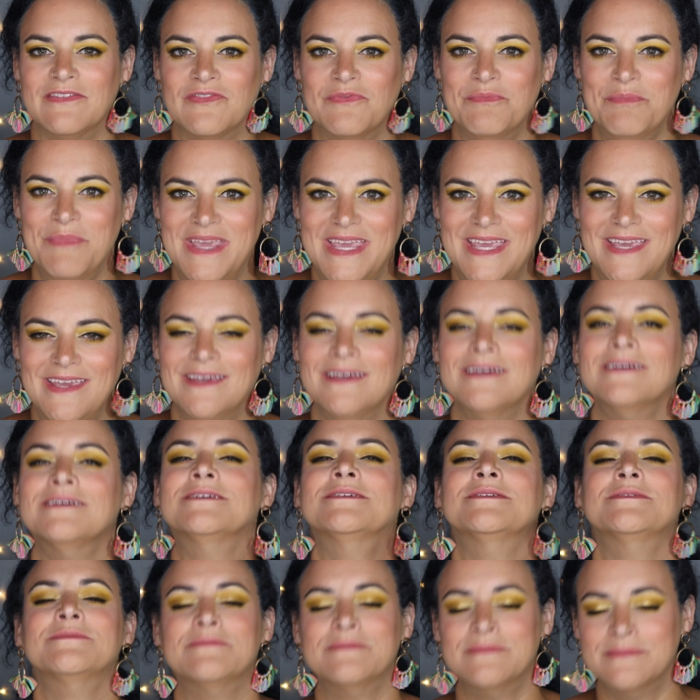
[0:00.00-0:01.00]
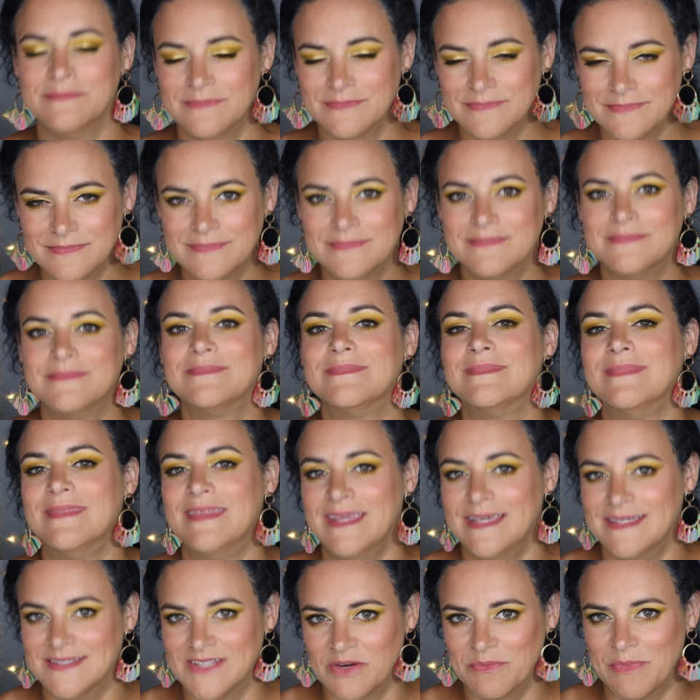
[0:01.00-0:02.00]
of me,
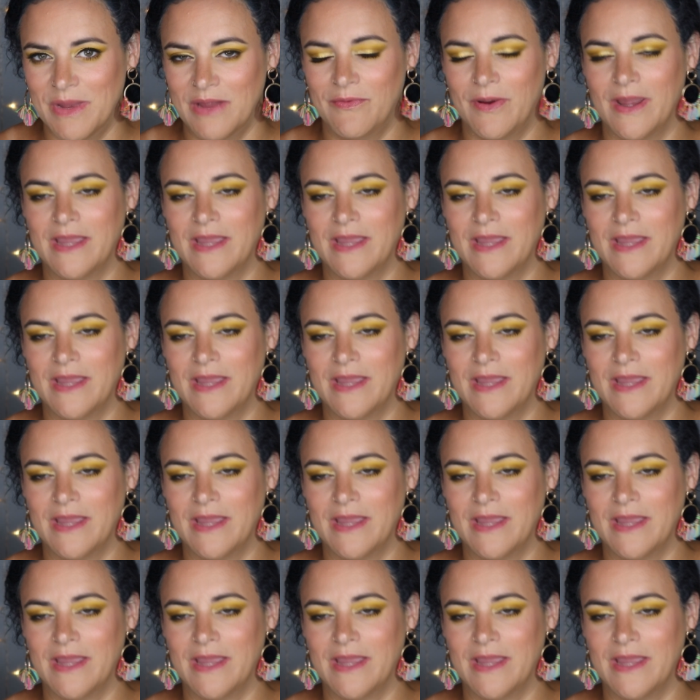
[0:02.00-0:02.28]
these are my